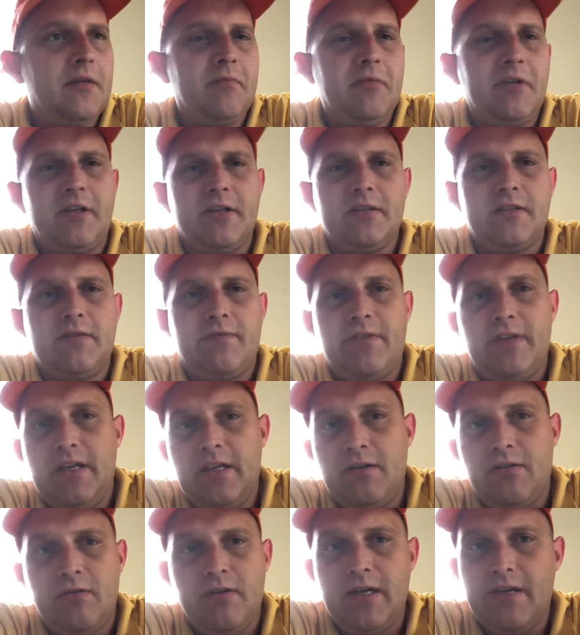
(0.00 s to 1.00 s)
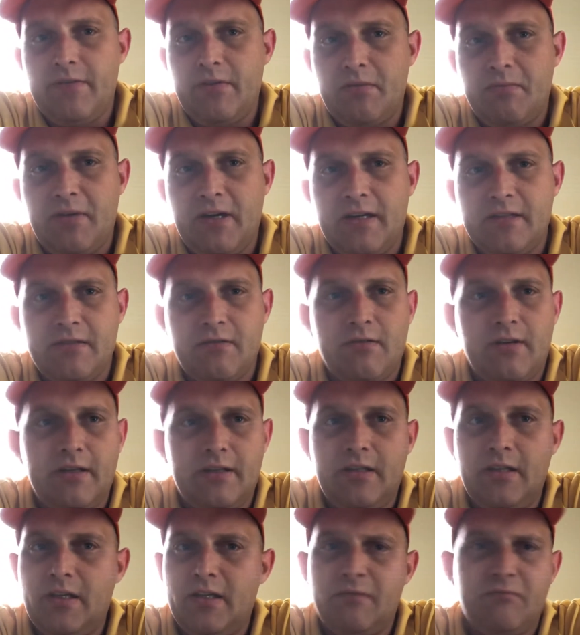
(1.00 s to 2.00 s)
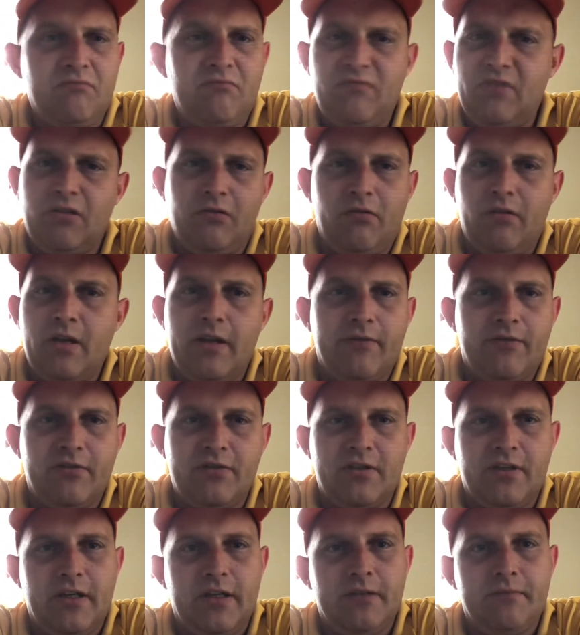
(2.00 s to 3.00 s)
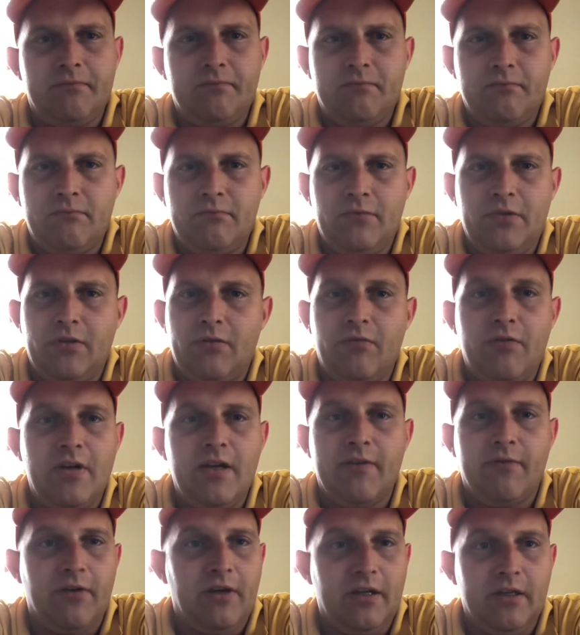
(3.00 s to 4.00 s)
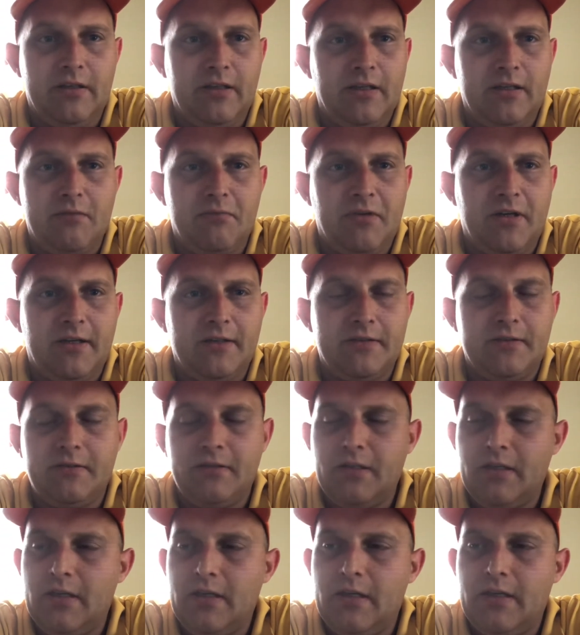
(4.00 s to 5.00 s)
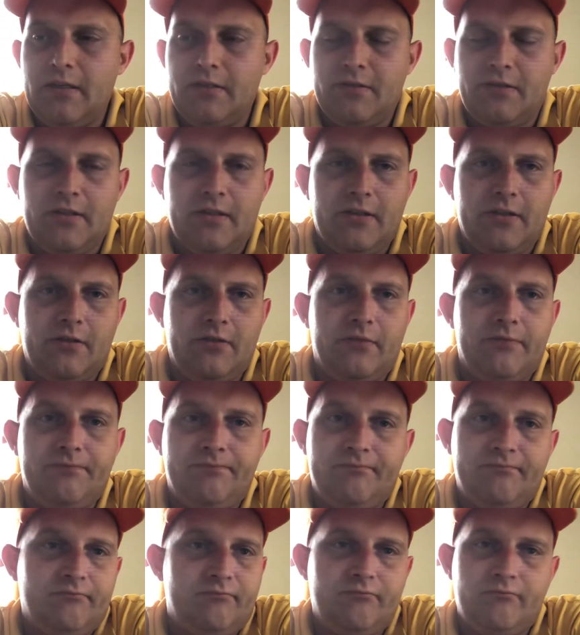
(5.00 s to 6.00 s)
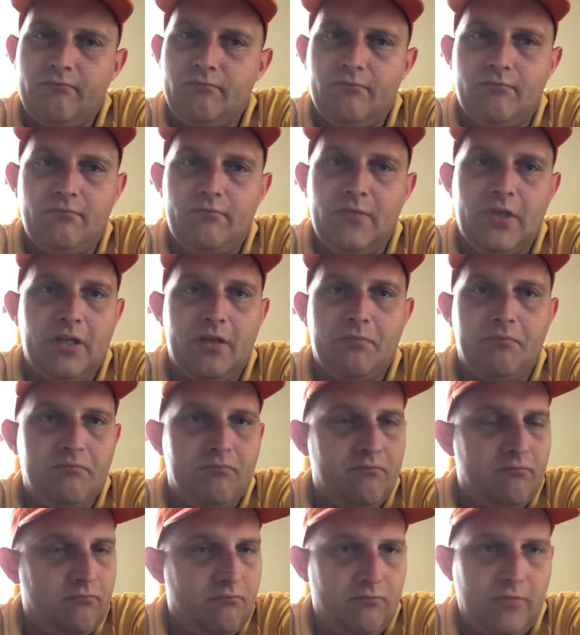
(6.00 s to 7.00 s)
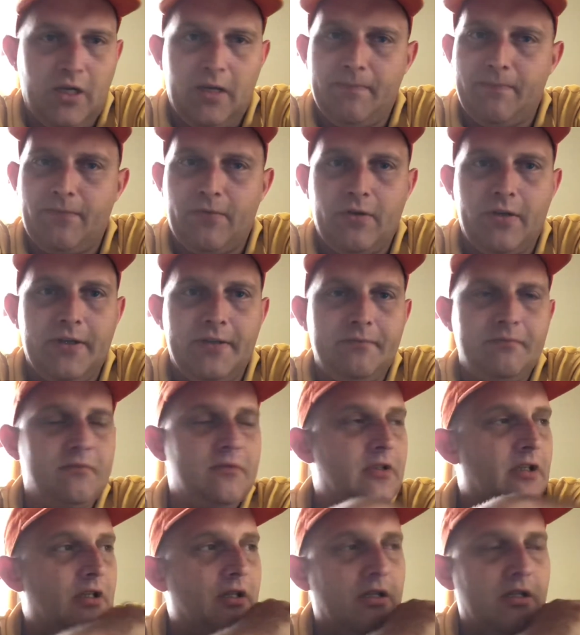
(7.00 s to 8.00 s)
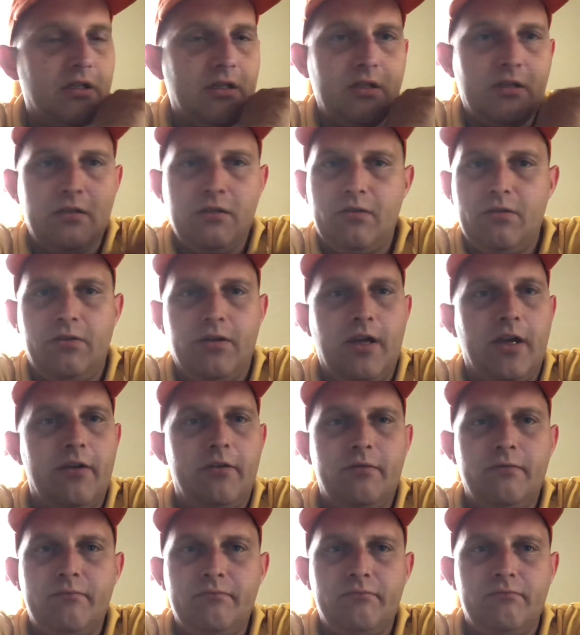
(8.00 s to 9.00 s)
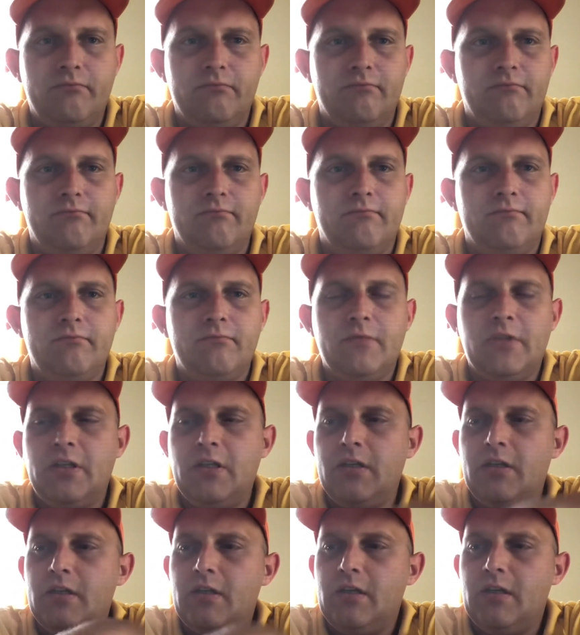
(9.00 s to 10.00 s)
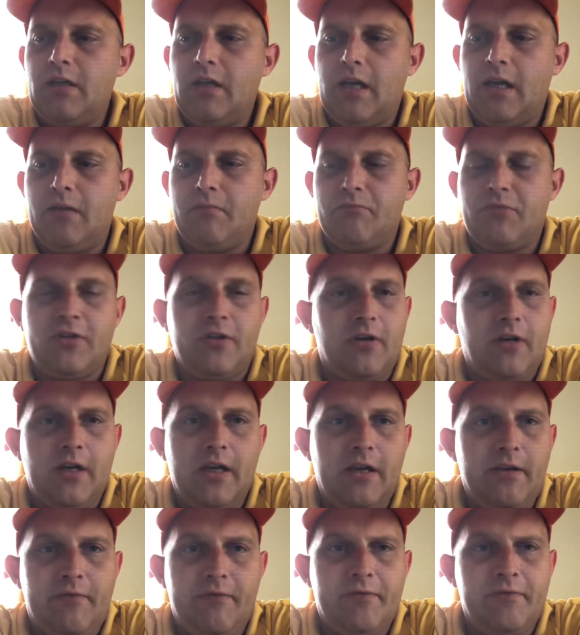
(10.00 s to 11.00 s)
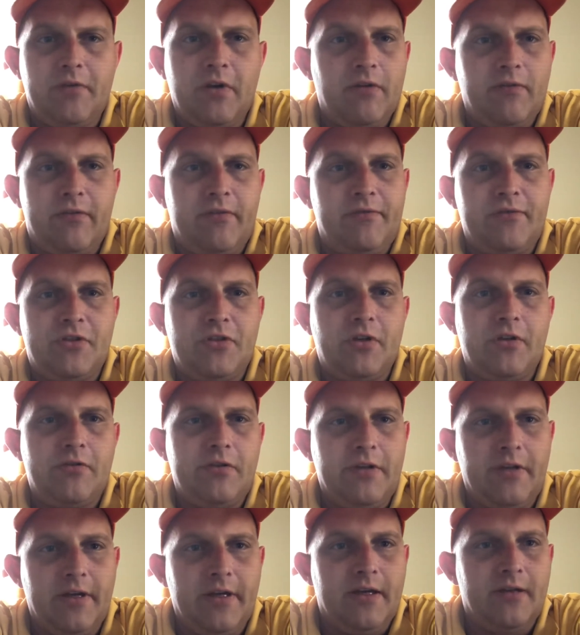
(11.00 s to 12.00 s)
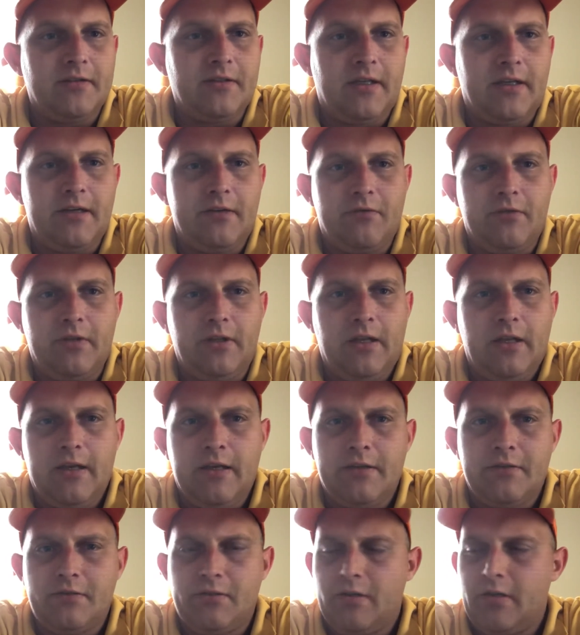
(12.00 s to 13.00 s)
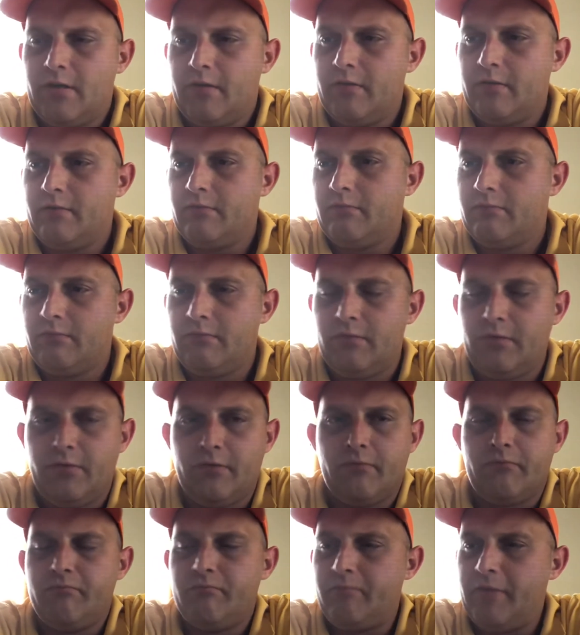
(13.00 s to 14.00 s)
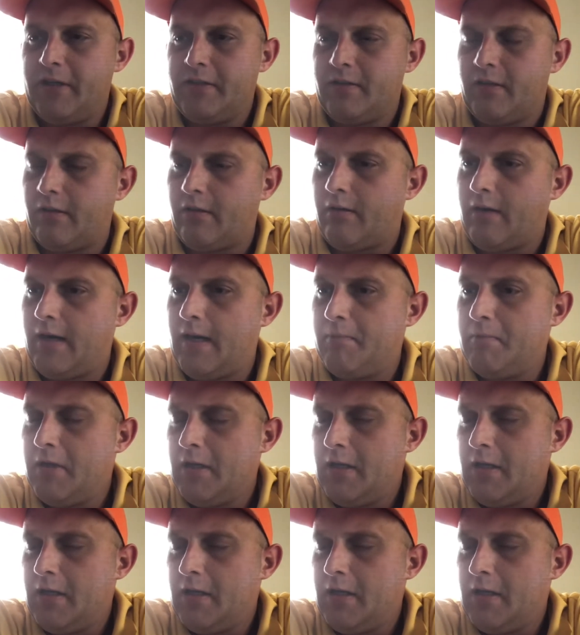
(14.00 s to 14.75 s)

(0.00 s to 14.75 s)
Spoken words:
Because if they don't have the deposit right then, you'll never see it. You'll never get that deposit. So, up front, no. I'm sorry I ever even showed you the house. I didn't realize, that you're a piece of crap.